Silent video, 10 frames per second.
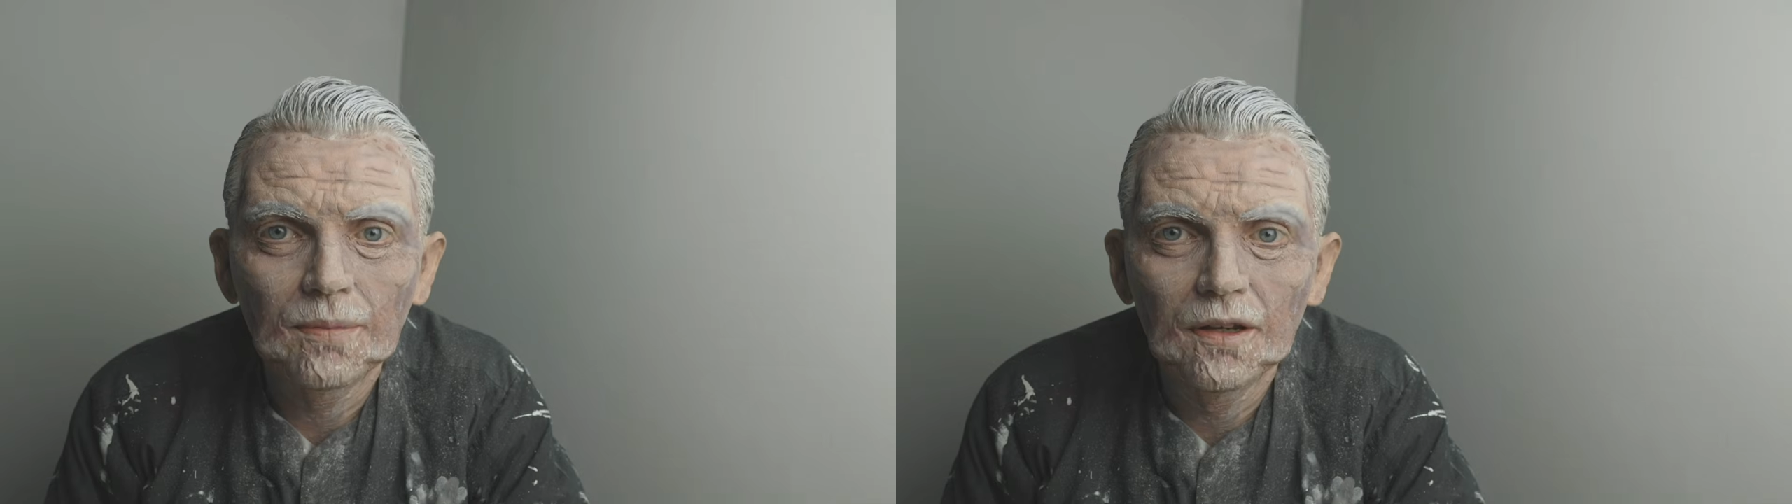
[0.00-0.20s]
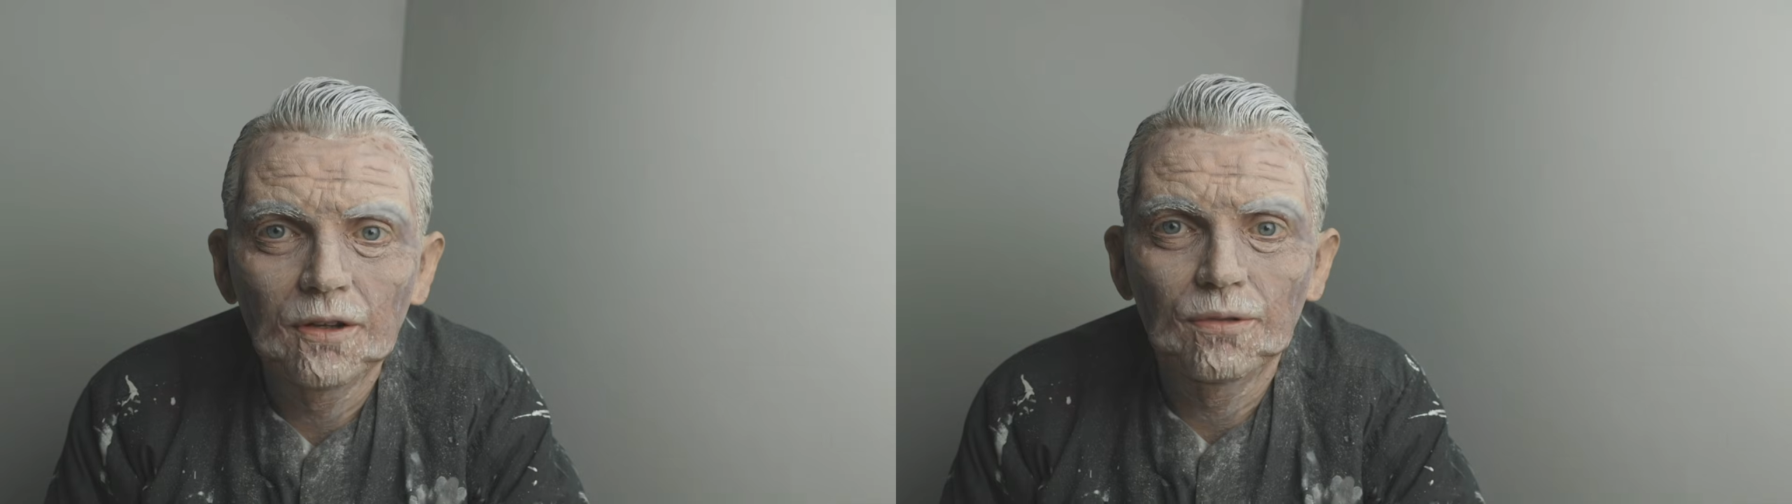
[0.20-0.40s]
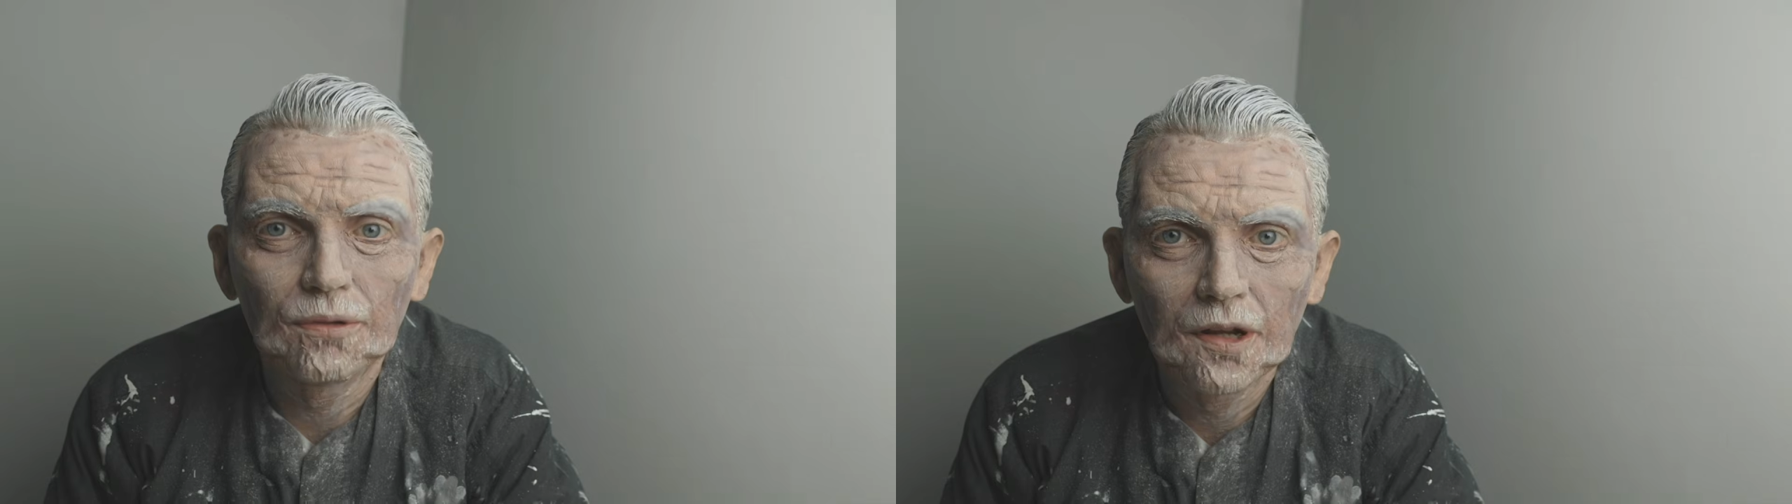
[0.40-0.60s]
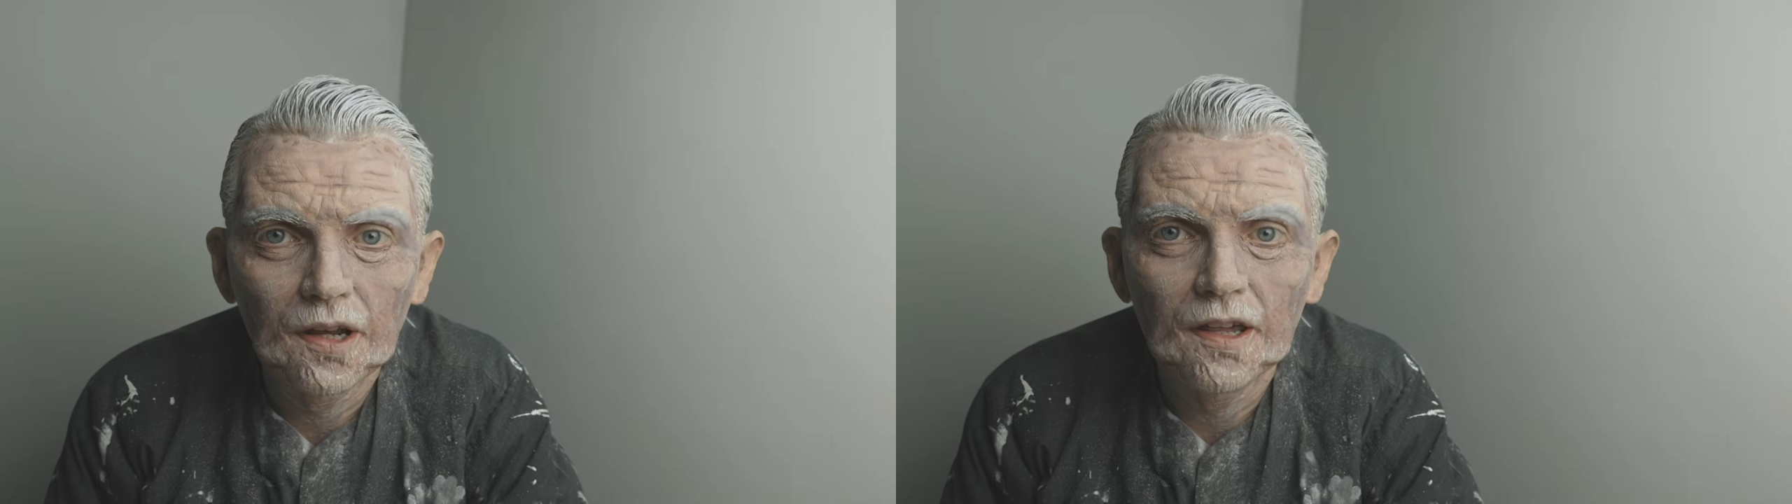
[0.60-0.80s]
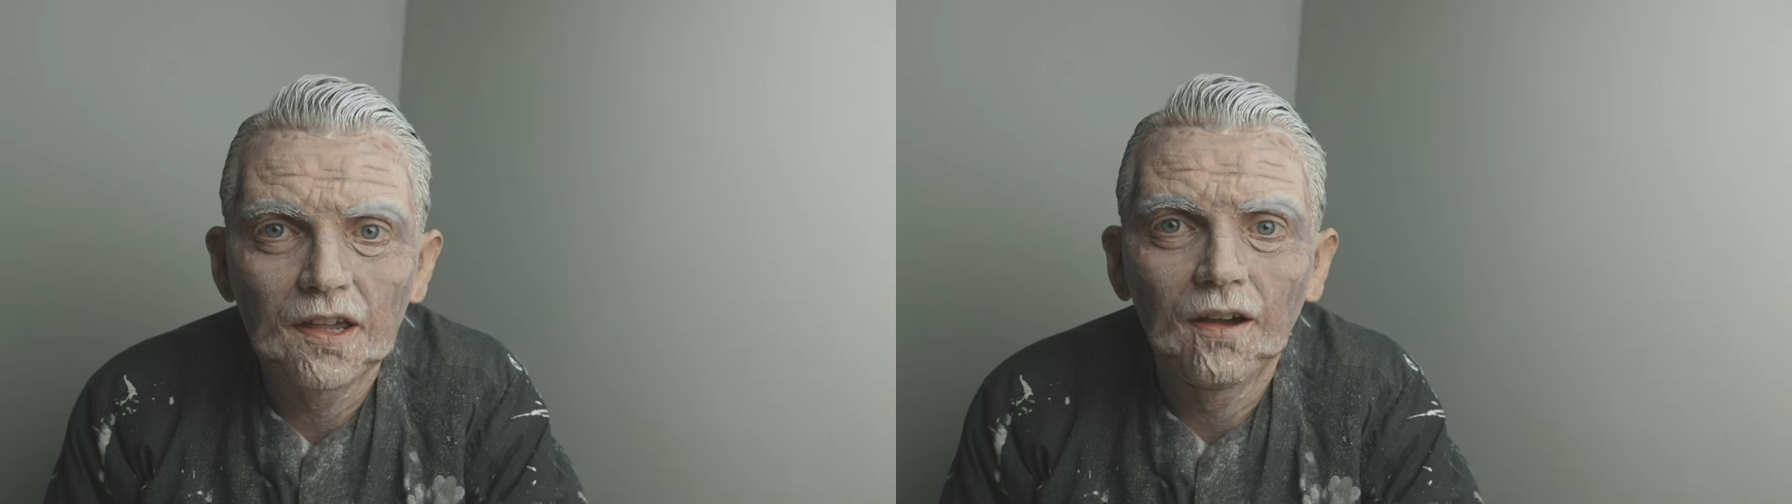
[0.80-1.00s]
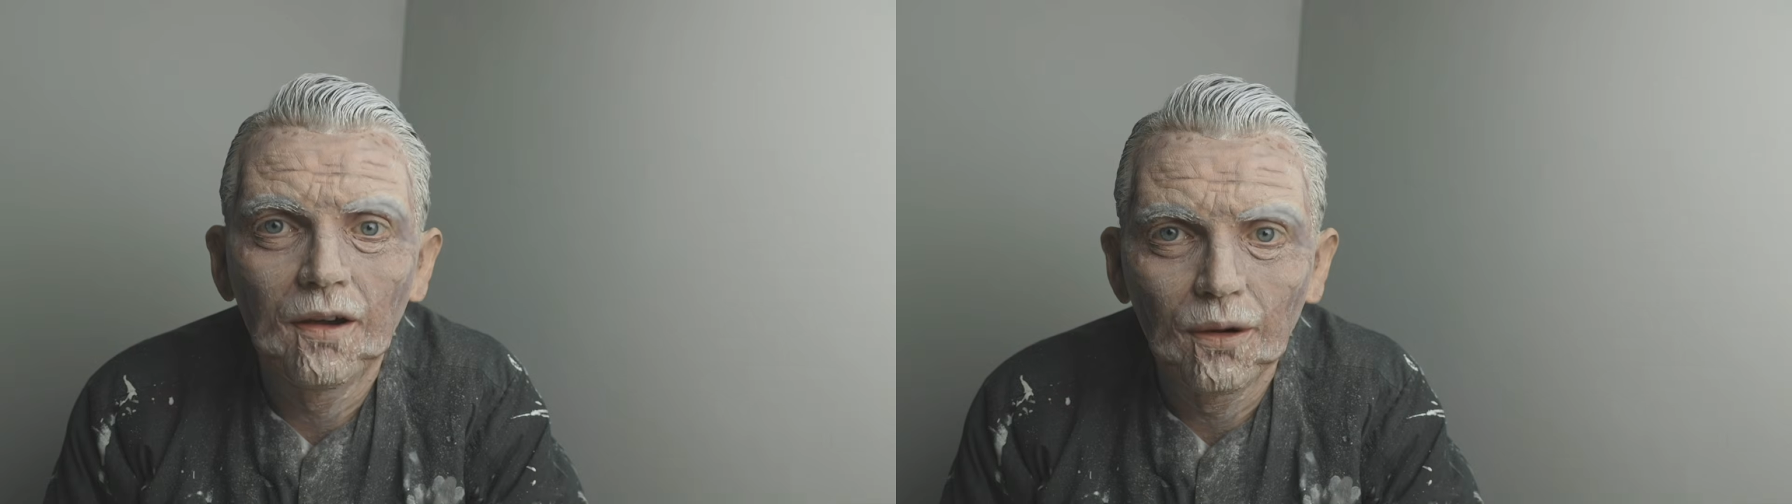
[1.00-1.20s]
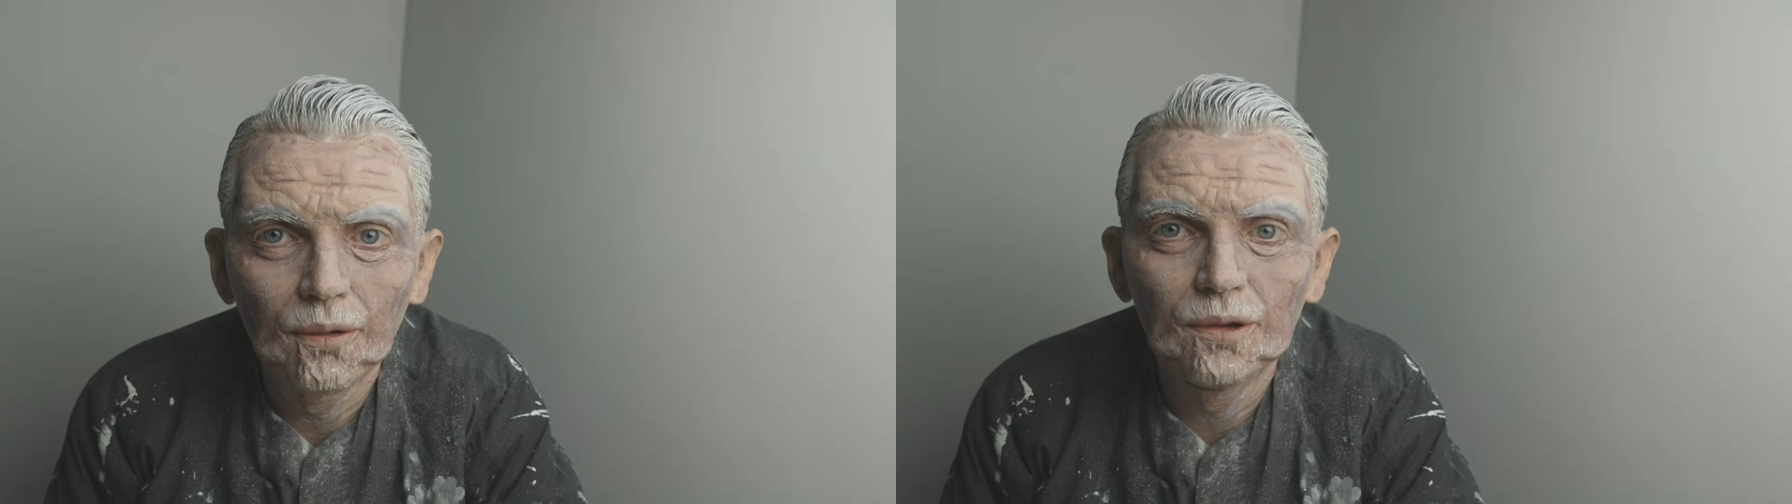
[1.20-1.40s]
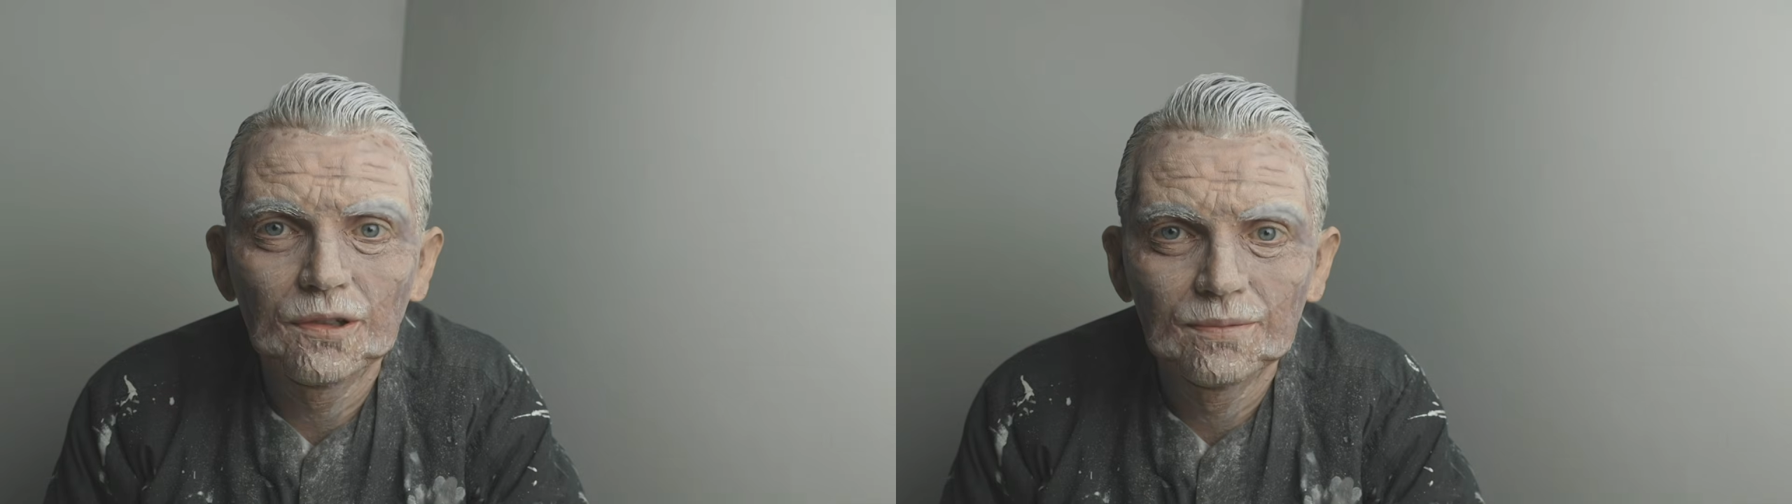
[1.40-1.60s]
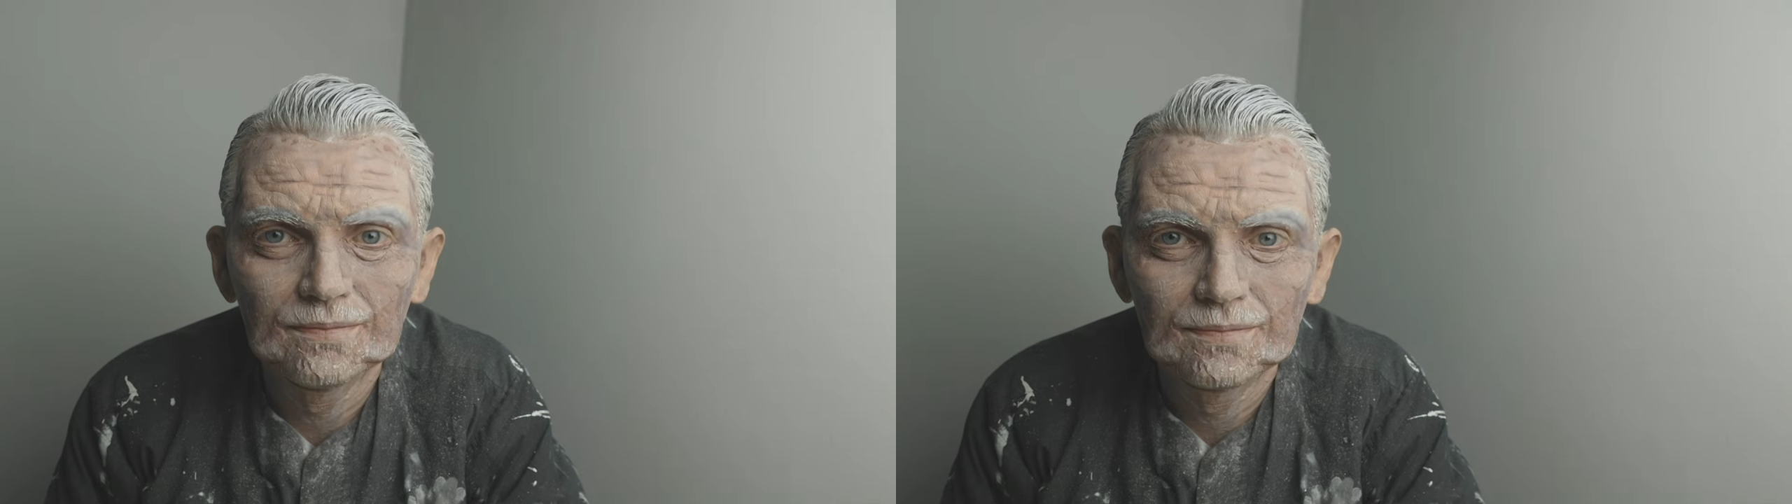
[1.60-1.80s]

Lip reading: look really old.